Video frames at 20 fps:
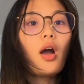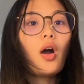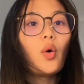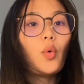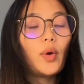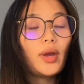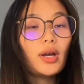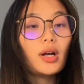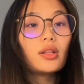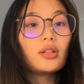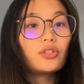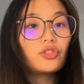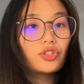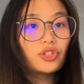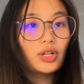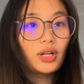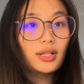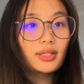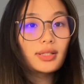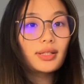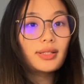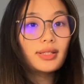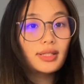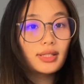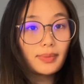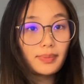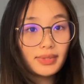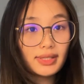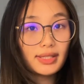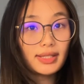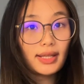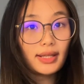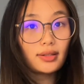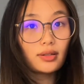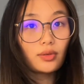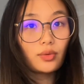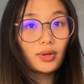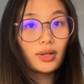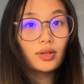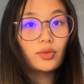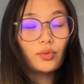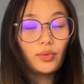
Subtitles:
we adjust the subsidiary